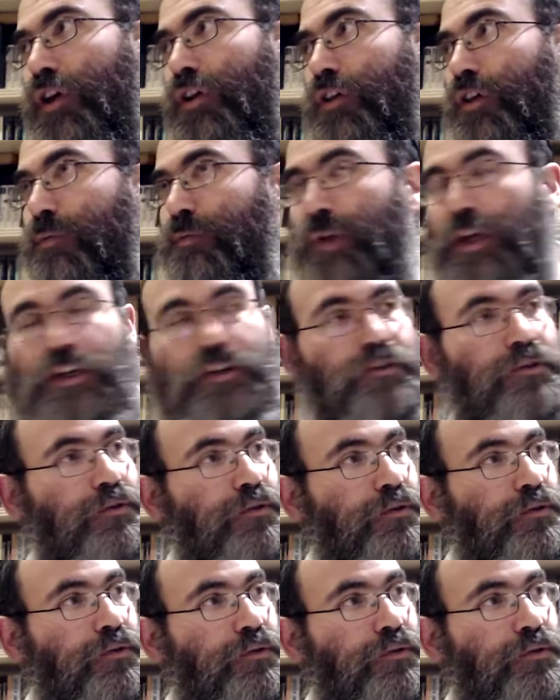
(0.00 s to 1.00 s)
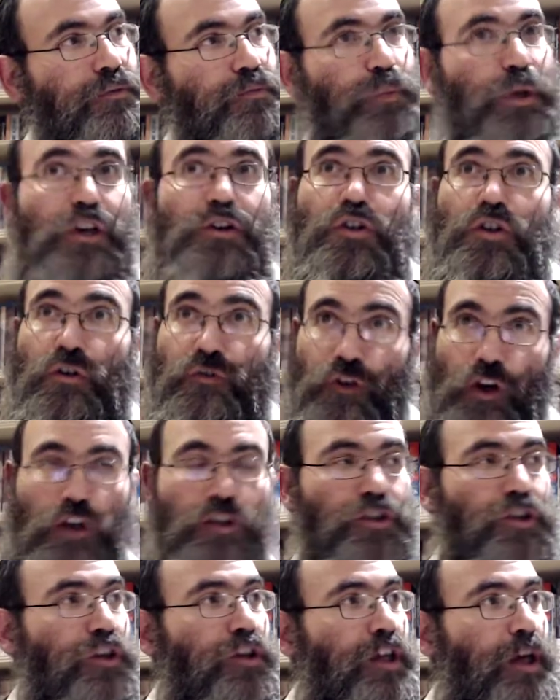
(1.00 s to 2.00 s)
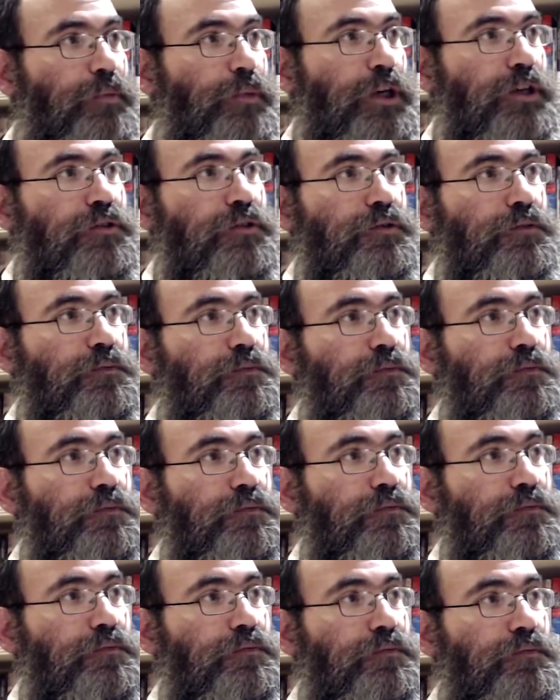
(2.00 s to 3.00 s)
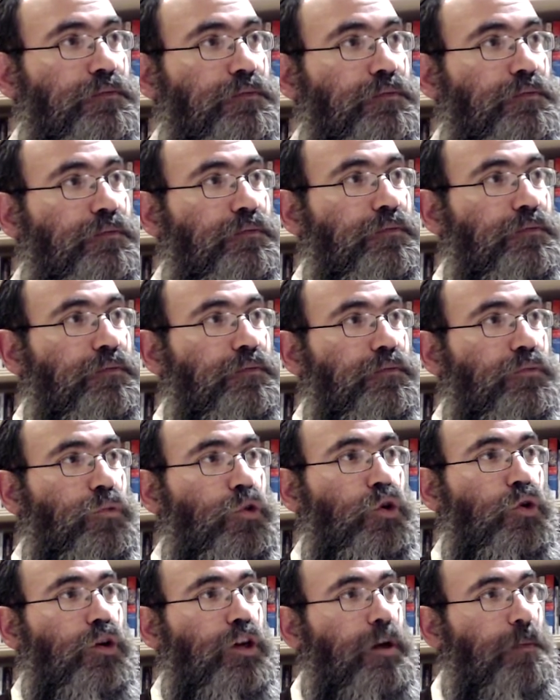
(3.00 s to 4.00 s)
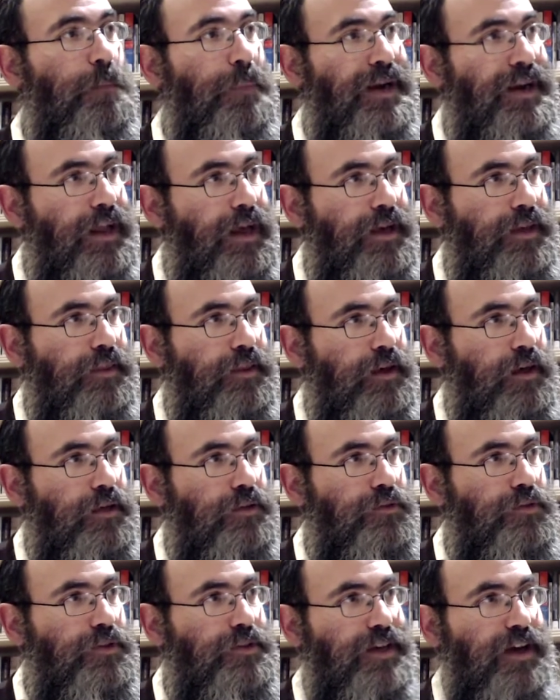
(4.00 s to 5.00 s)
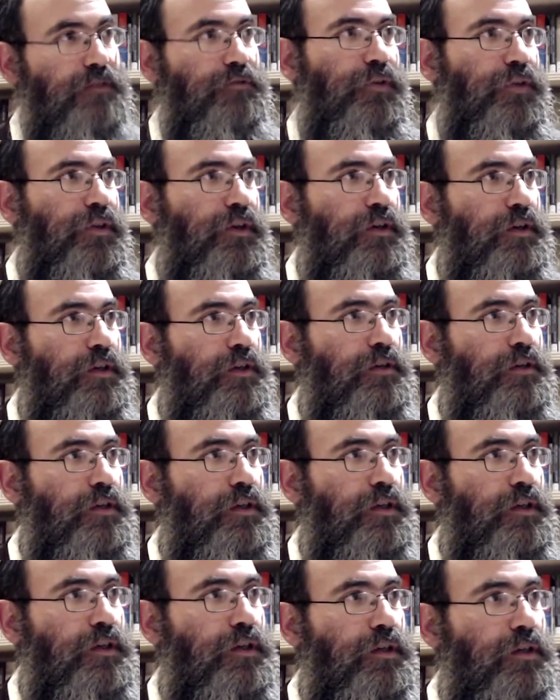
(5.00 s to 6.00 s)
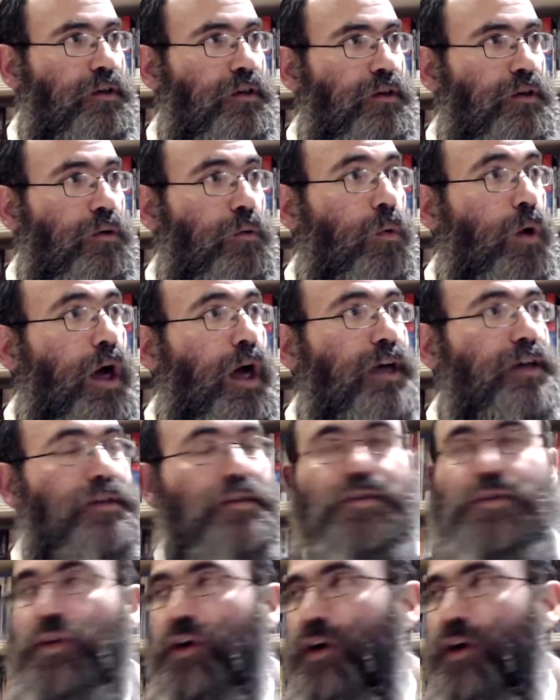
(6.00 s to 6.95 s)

Chayimeiru? Because of Gvaras Chidabeinu. You can apply that to everything. Why is